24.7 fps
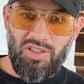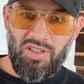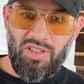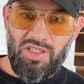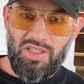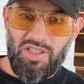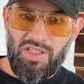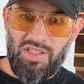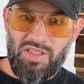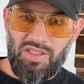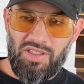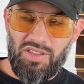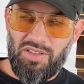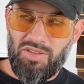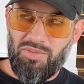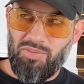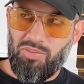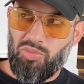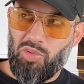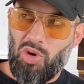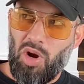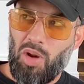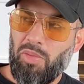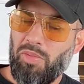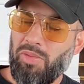is
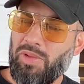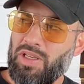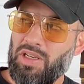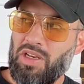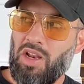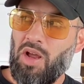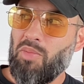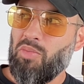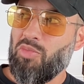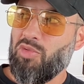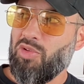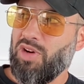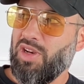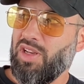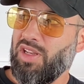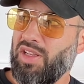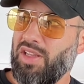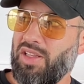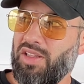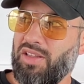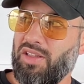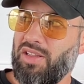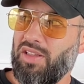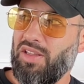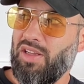probably numbering
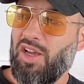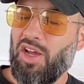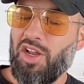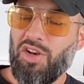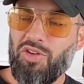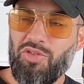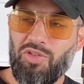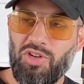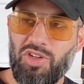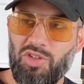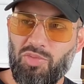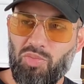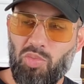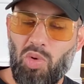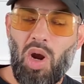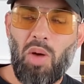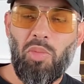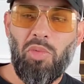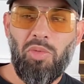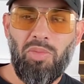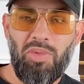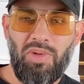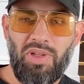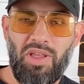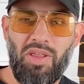in the hundreds,
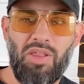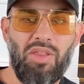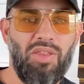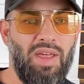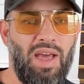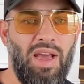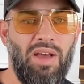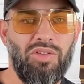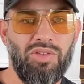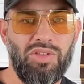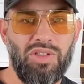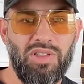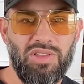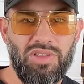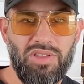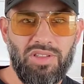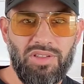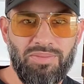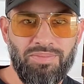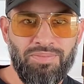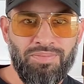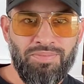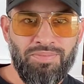probably thousands.